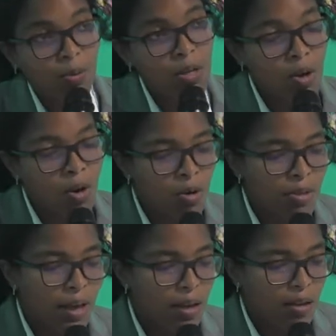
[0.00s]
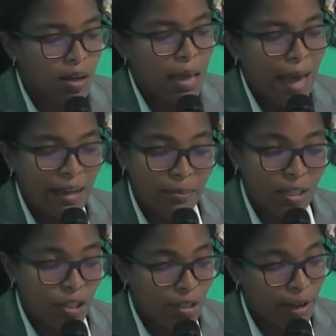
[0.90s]
We know that
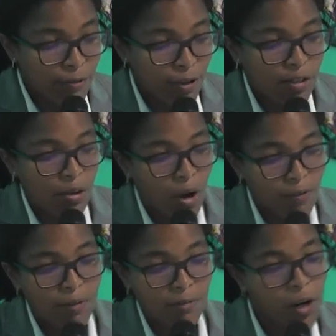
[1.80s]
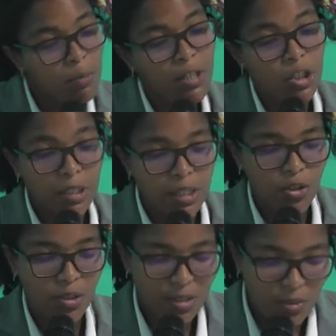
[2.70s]
adaptation efforts are often very much linked
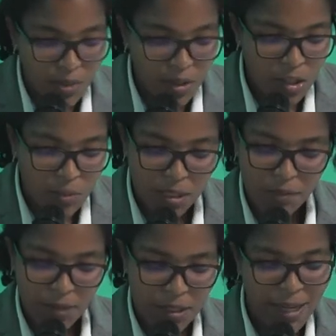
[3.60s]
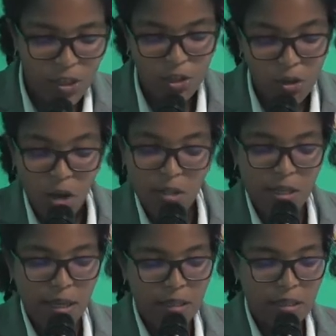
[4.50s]
to these very specific national
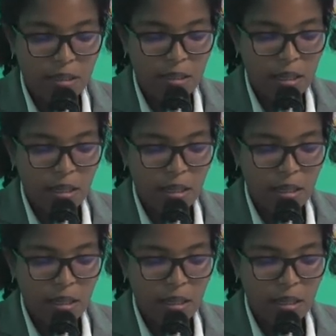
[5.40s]
contexts.